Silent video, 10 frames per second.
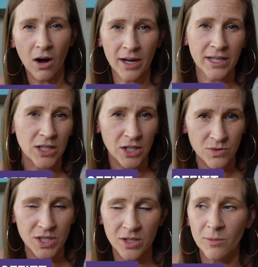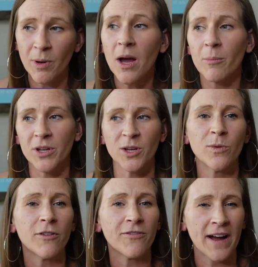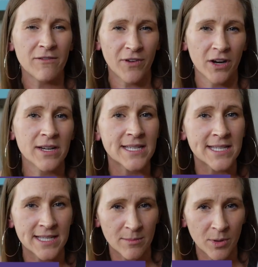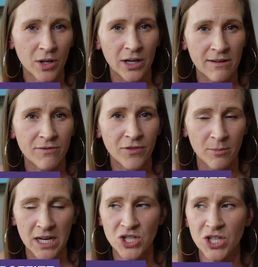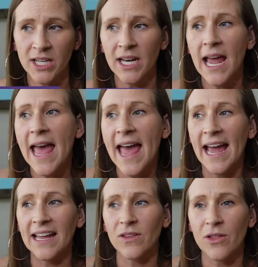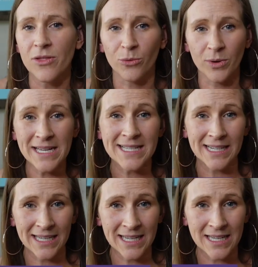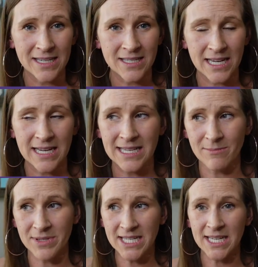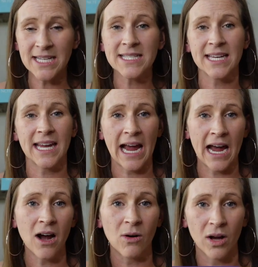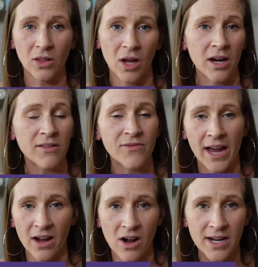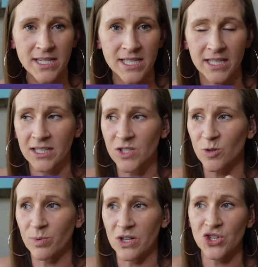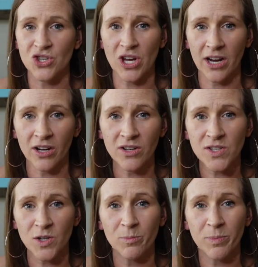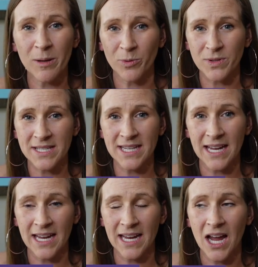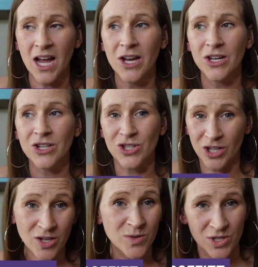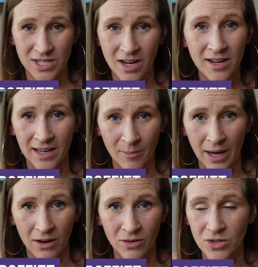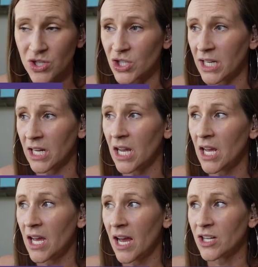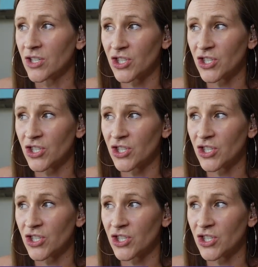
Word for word: on YouTube, but you will find very similar information. And the reason is is I'm teasing out a lot of that content to be shared so people see she knows what she's talking about. She mm